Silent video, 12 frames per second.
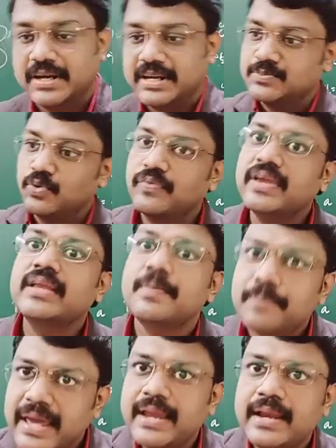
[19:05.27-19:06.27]
It is moving in
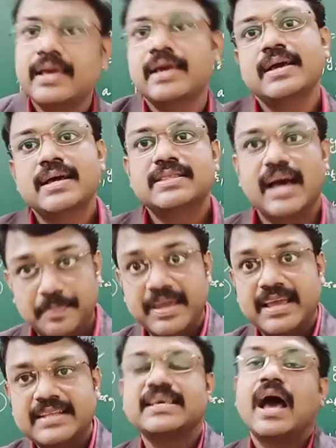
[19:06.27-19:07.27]
a plane. That
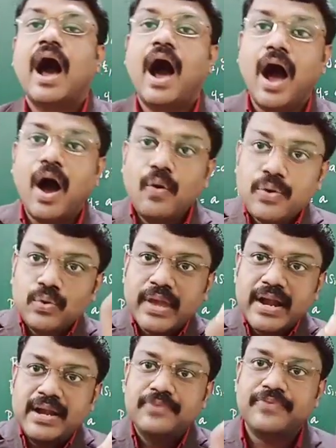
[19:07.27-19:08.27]
means how you
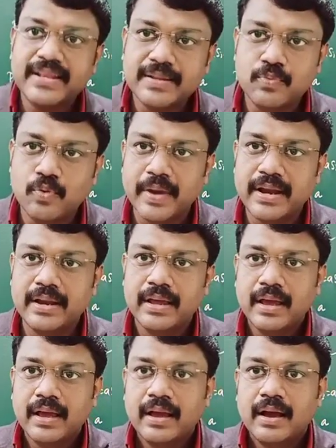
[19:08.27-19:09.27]
can define the
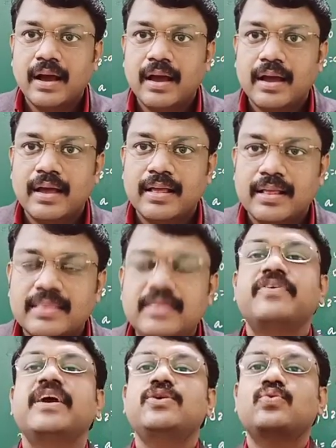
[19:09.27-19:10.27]
movement? The
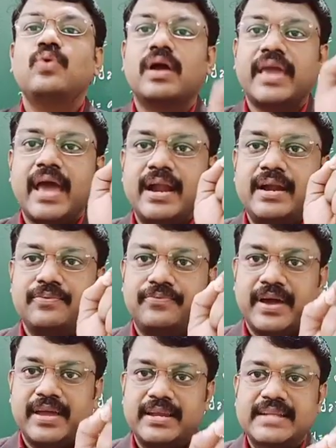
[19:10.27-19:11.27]
way you can
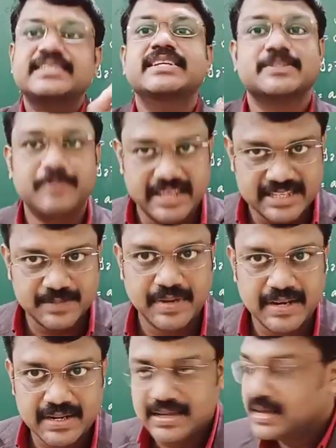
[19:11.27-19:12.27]
define its displacement.